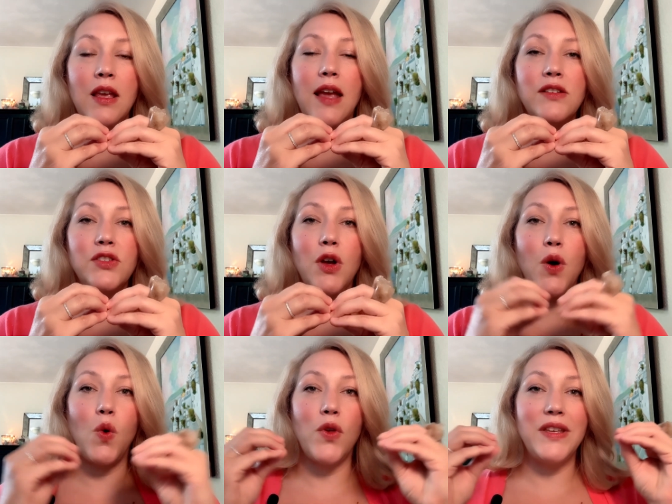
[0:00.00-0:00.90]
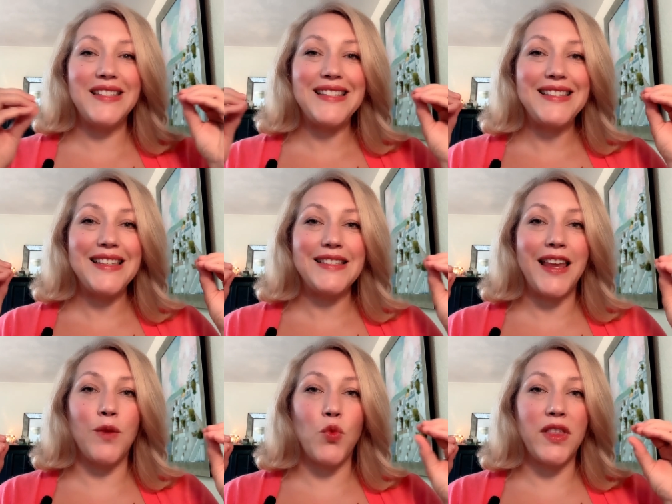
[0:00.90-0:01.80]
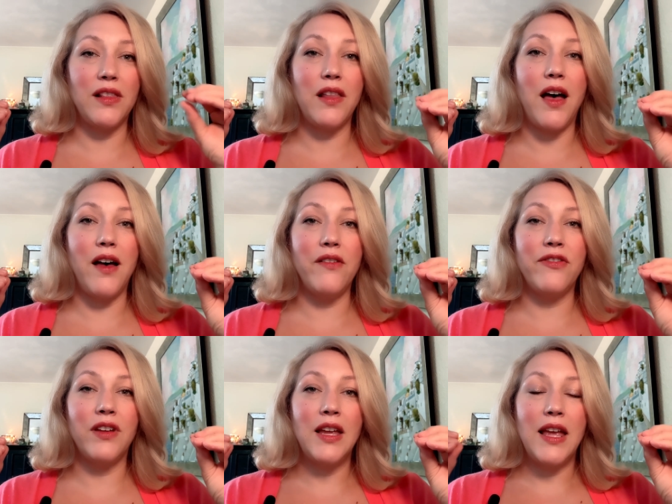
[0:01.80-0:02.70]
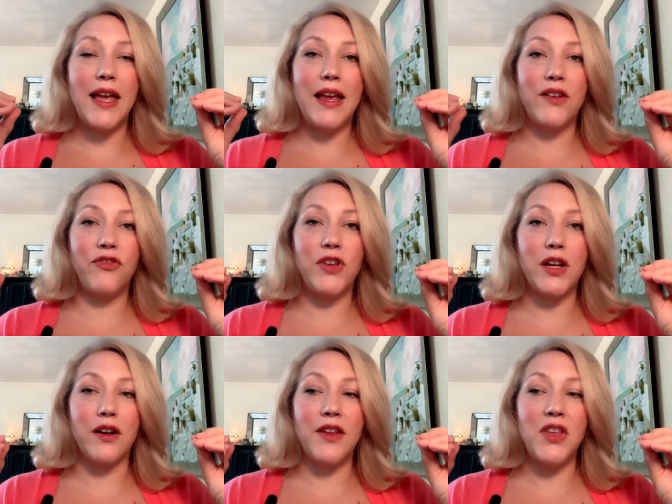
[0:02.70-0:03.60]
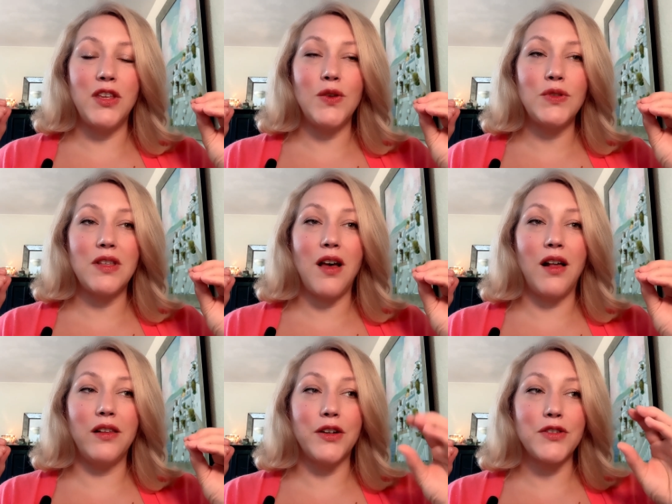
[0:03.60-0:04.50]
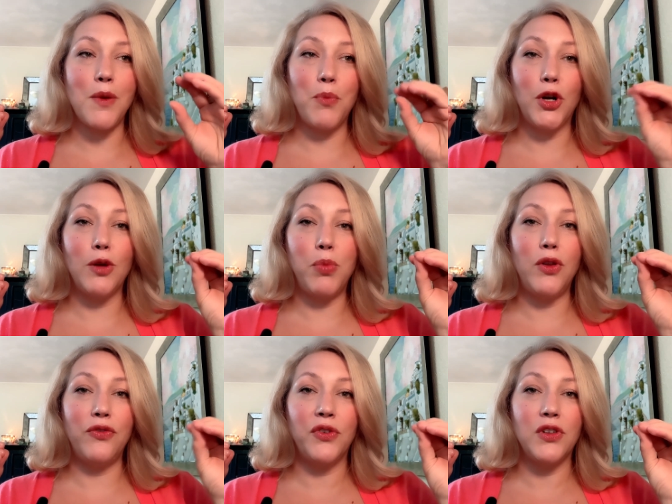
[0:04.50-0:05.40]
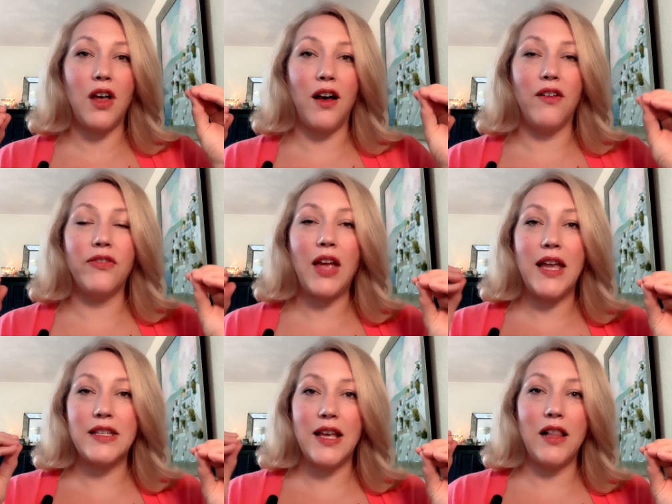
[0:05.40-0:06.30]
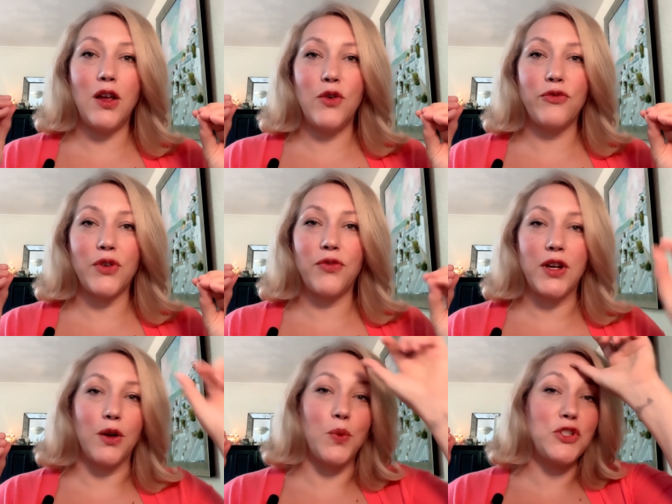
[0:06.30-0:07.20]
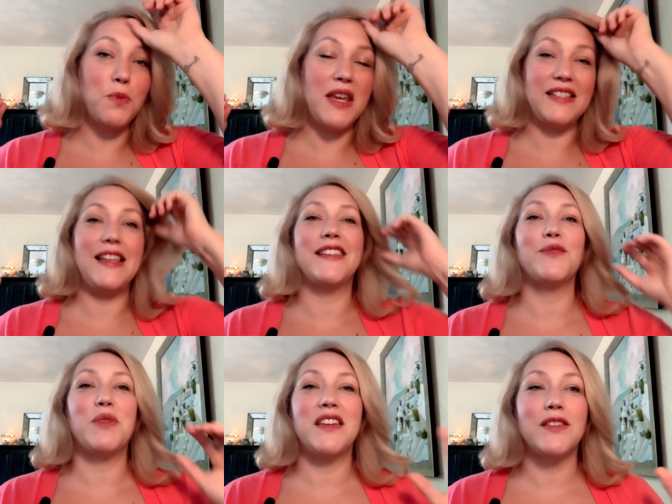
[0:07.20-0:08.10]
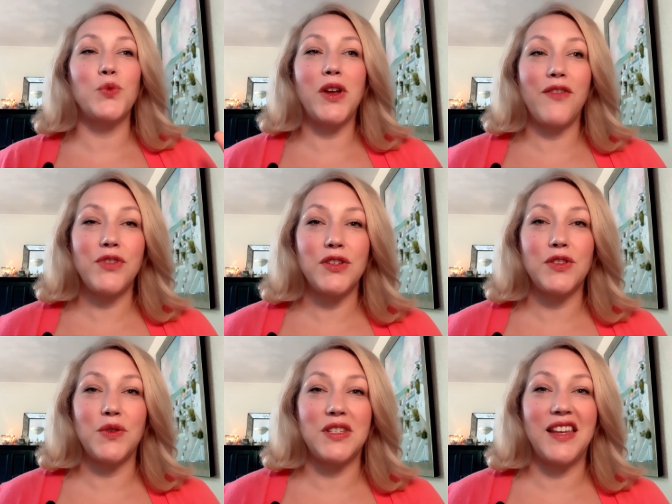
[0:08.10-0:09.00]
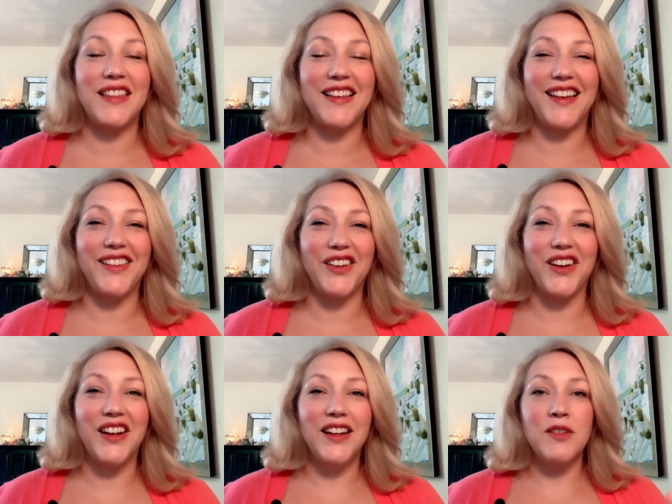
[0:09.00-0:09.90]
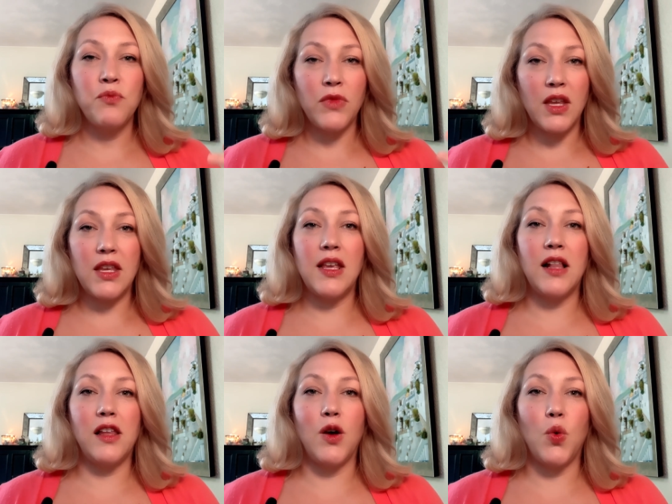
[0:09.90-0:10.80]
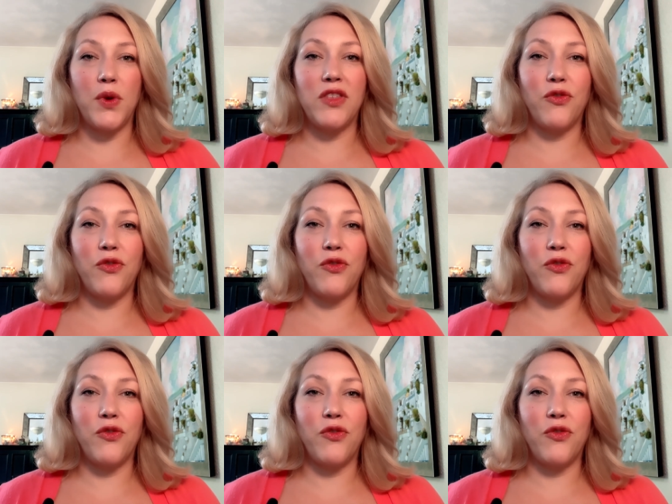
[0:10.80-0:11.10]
And so this is the same with love and fear. And they use the colors purple for love and yellow for fear, which makes sense because we often associate the color yellow with